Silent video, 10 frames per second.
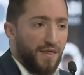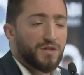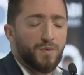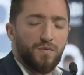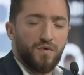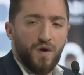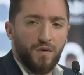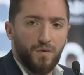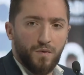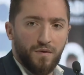And that's what we
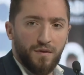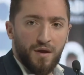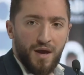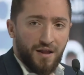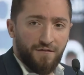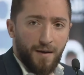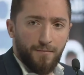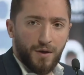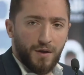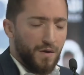try to do at
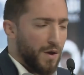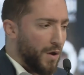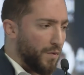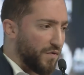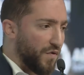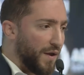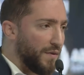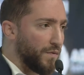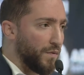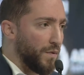Fabricate. We
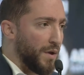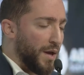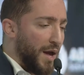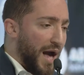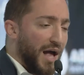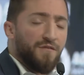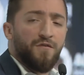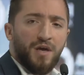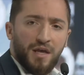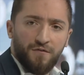try to
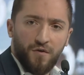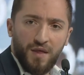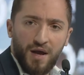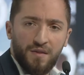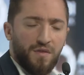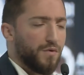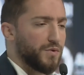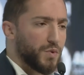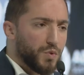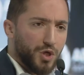advocate for that
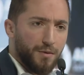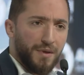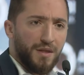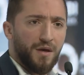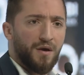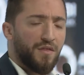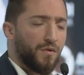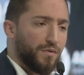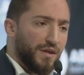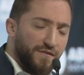through social media,
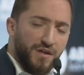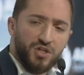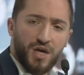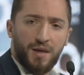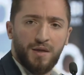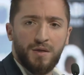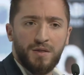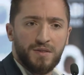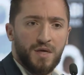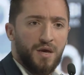through TV
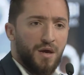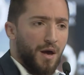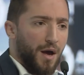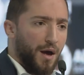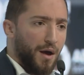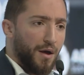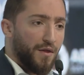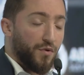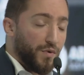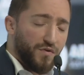channels,
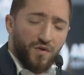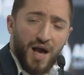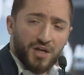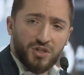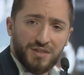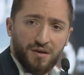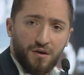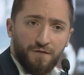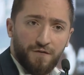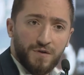through interactions and
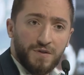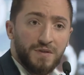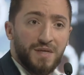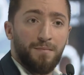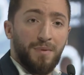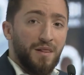conferences,